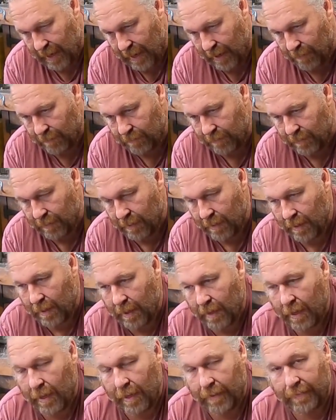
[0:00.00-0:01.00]
out,
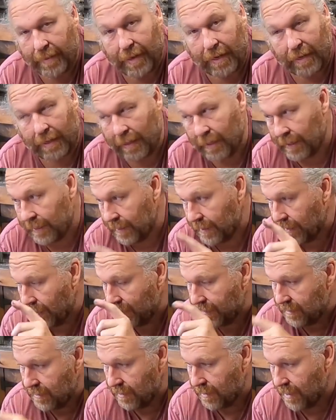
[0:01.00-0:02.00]
then link
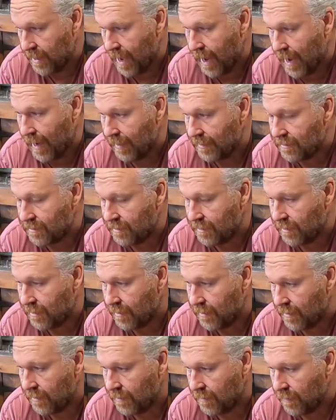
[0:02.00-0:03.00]
it to
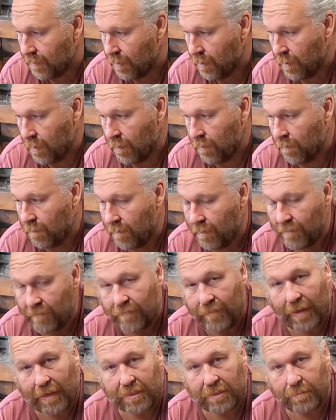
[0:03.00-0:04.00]
that with a
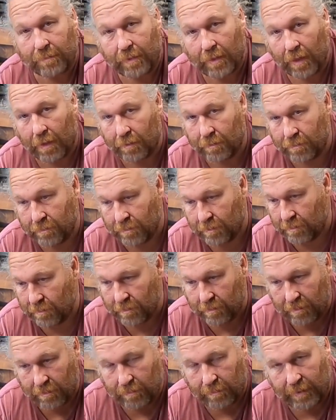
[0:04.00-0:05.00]
flexible hose,
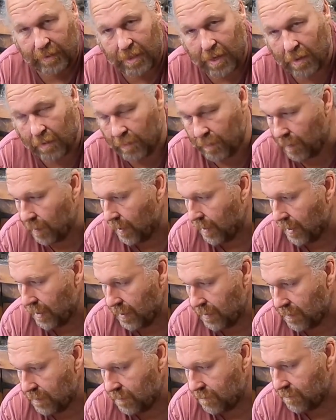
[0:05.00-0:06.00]
because there'll be no
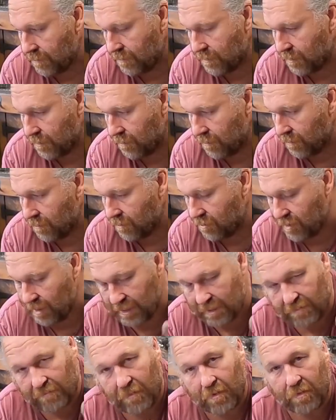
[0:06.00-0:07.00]
heat sort of
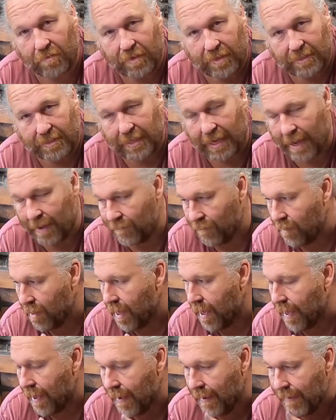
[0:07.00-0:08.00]
transferring down
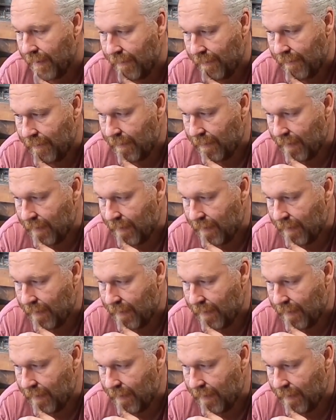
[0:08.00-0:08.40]
there,